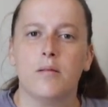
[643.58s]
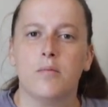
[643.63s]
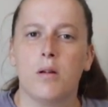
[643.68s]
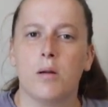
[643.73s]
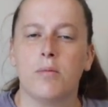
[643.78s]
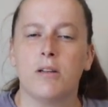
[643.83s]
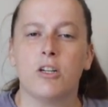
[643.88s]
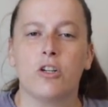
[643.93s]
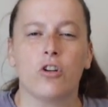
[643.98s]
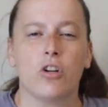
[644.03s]

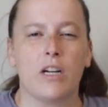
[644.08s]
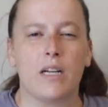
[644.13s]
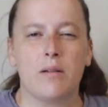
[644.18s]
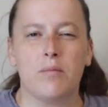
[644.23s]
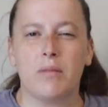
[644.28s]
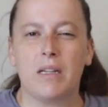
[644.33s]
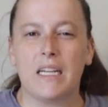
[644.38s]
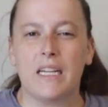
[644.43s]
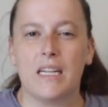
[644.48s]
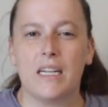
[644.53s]
maybe
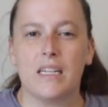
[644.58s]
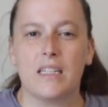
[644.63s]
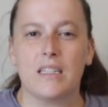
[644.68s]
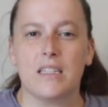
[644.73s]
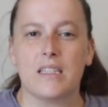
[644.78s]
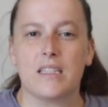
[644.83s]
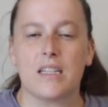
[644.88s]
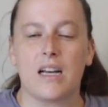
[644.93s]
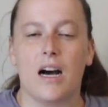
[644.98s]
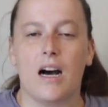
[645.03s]
green
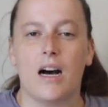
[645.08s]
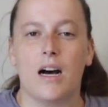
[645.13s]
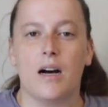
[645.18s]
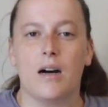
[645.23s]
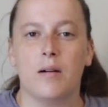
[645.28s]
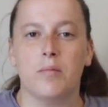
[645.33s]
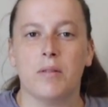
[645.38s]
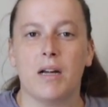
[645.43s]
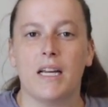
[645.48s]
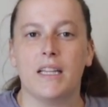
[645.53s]
beans,
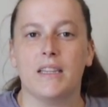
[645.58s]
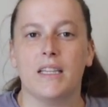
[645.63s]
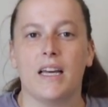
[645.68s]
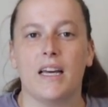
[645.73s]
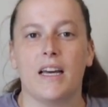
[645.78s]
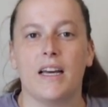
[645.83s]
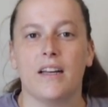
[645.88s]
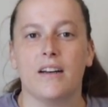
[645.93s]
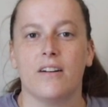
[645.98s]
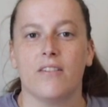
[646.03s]
um, and
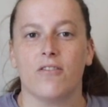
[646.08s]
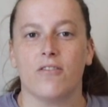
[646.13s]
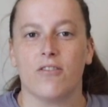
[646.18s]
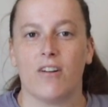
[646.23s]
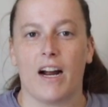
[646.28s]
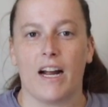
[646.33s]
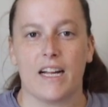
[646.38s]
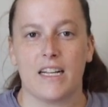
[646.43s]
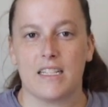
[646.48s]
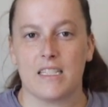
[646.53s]
then
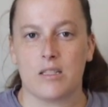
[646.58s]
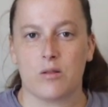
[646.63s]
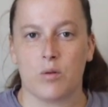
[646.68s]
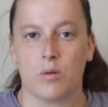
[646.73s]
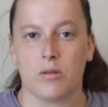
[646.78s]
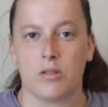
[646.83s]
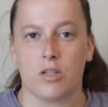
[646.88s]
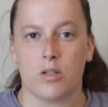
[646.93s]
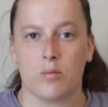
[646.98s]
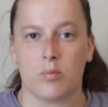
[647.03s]
rice
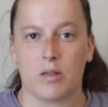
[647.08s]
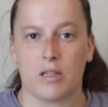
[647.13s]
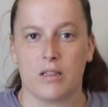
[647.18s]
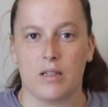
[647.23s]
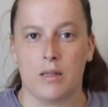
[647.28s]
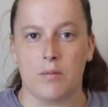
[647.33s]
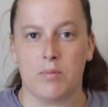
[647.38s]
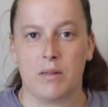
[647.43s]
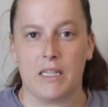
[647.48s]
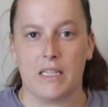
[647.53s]
would
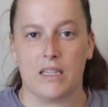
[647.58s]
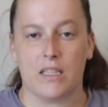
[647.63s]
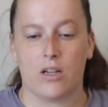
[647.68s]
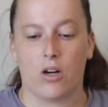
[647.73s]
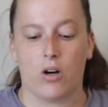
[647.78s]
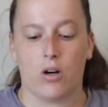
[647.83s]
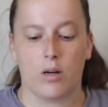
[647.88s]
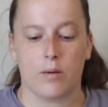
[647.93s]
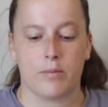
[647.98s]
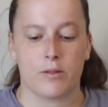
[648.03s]
typically be the
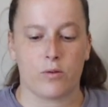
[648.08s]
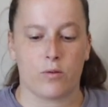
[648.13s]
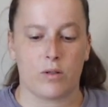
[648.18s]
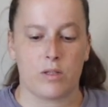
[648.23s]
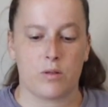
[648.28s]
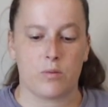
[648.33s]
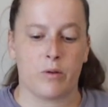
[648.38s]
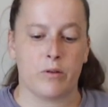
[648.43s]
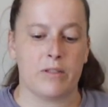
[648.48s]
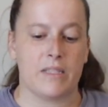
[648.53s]
carb
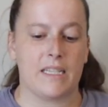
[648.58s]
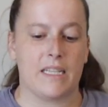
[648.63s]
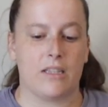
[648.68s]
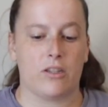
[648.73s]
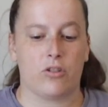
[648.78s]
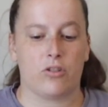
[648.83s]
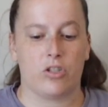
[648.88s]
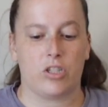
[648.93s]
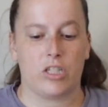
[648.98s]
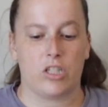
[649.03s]
source we would see in
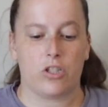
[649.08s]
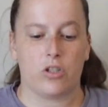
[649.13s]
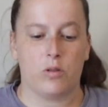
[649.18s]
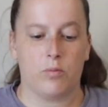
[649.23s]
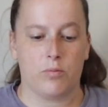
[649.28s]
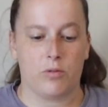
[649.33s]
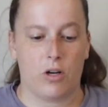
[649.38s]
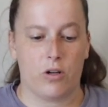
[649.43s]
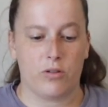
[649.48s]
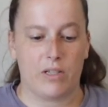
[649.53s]
the traditional
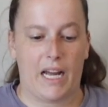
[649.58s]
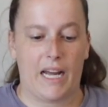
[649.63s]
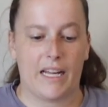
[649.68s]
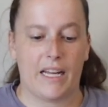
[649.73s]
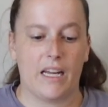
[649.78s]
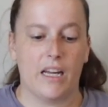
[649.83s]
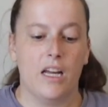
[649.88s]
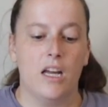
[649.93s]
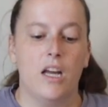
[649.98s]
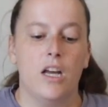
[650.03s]
bro
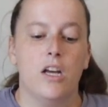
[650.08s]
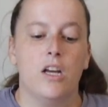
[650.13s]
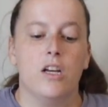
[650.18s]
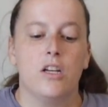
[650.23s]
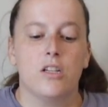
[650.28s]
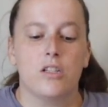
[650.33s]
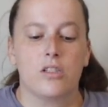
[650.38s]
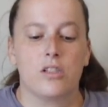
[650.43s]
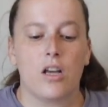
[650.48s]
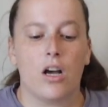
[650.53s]
diet.
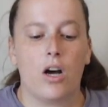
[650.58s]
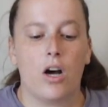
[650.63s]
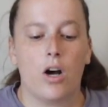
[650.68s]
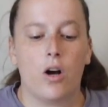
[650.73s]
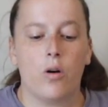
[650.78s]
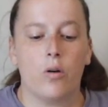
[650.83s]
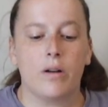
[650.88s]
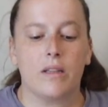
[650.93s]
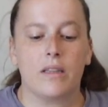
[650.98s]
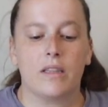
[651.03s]

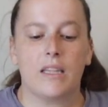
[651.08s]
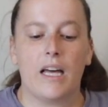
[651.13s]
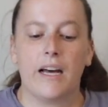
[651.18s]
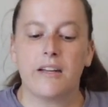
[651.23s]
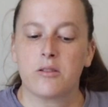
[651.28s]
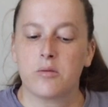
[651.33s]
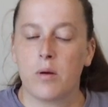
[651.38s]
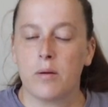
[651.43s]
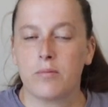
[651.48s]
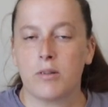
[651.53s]
So
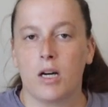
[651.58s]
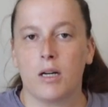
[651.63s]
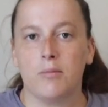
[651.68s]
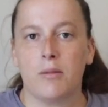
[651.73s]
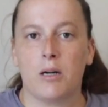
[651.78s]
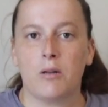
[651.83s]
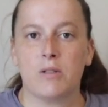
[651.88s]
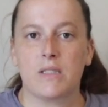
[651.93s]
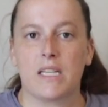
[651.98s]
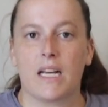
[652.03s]
that's what I'm talking
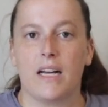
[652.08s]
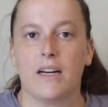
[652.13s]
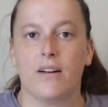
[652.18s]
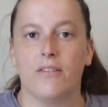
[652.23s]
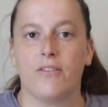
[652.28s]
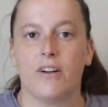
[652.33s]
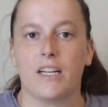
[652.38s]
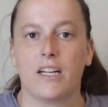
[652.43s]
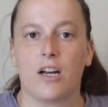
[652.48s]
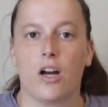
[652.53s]
about, was kind
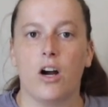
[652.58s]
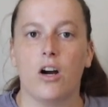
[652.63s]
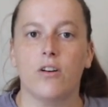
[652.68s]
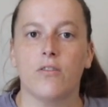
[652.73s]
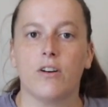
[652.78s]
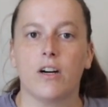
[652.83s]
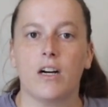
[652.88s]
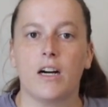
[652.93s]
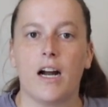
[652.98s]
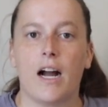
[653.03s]
of like
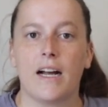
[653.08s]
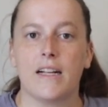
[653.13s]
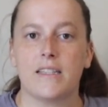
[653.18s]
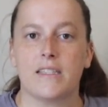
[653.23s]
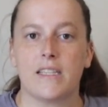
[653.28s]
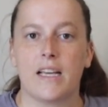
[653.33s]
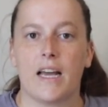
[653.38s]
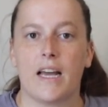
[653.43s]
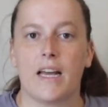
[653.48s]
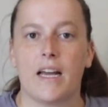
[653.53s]
over, I'd
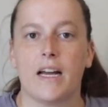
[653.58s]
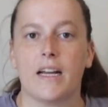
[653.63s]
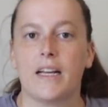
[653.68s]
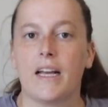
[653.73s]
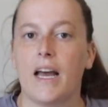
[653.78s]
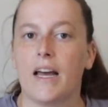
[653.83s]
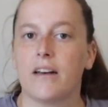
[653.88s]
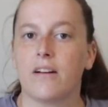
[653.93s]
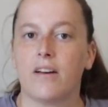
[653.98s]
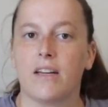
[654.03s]
say,
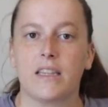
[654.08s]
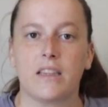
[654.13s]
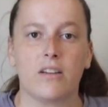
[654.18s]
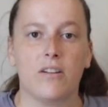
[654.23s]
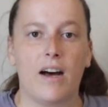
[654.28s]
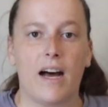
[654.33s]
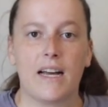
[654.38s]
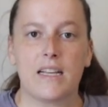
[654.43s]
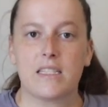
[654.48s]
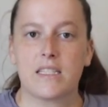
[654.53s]
again, like the
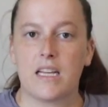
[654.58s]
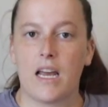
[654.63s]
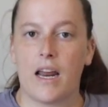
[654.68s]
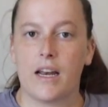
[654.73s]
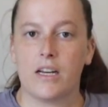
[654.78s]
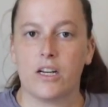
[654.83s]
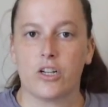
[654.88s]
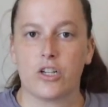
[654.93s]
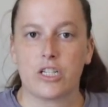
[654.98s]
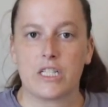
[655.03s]
last
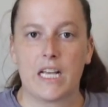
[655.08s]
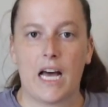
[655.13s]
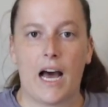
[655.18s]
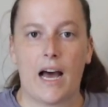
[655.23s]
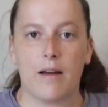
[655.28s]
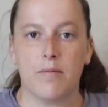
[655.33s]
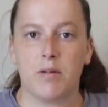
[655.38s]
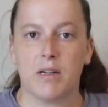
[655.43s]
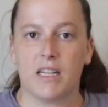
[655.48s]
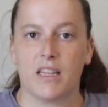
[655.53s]
ten years that
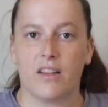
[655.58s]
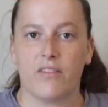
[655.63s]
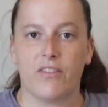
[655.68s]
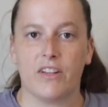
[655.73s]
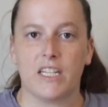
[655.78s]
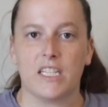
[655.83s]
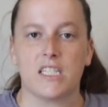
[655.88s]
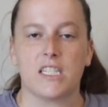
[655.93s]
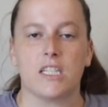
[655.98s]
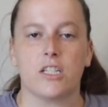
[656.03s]
I've been in the
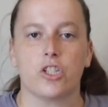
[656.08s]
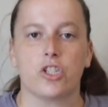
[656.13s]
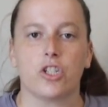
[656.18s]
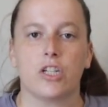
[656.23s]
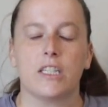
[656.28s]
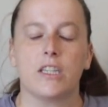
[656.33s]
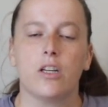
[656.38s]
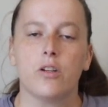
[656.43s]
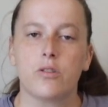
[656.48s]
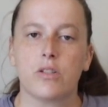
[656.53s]
fitness
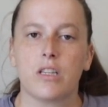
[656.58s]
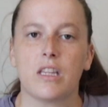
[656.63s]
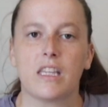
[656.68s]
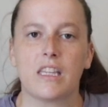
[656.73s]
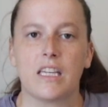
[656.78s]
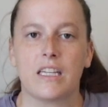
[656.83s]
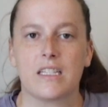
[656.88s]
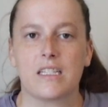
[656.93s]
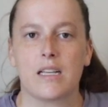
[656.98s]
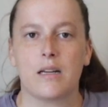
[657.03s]
industry, those are the
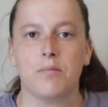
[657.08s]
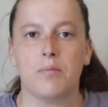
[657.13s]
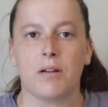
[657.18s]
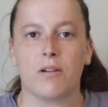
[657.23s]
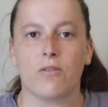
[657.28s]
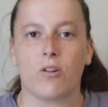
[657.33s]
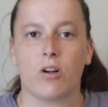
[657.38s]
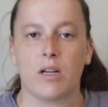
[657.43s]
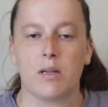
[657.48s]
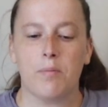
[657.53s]
things that have
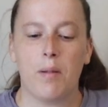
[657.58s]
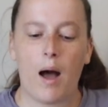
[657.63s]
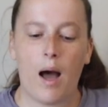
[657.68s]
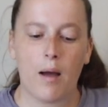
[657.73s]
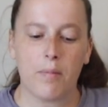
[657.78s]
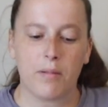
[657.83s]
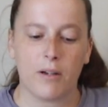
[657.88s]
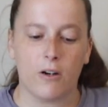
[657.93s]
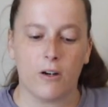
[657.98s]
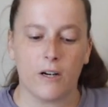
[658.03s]
been really
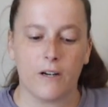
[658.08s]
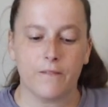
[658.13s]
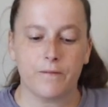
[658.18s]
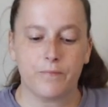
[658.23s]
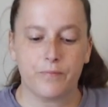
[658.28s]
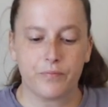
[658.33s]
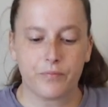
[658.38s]
popular.